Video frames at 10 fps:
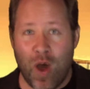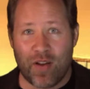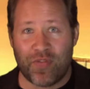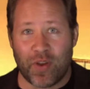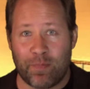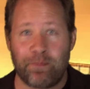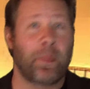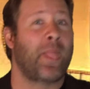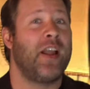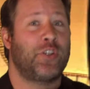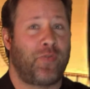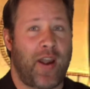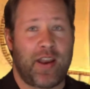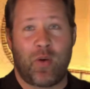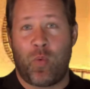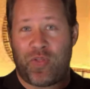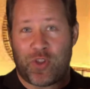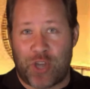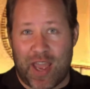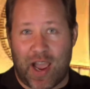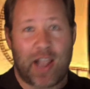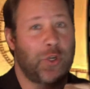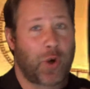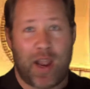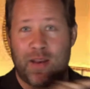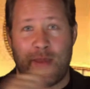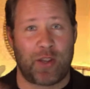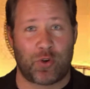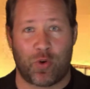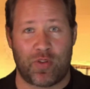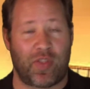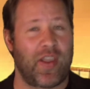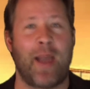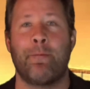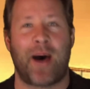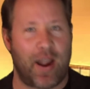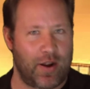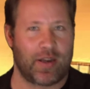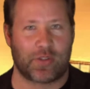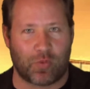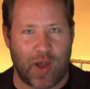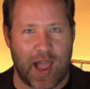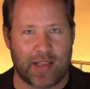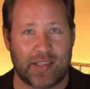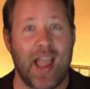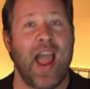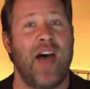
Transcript: One of them is fighting with the Jedi, trying to make sure that the Empire doesn't rise,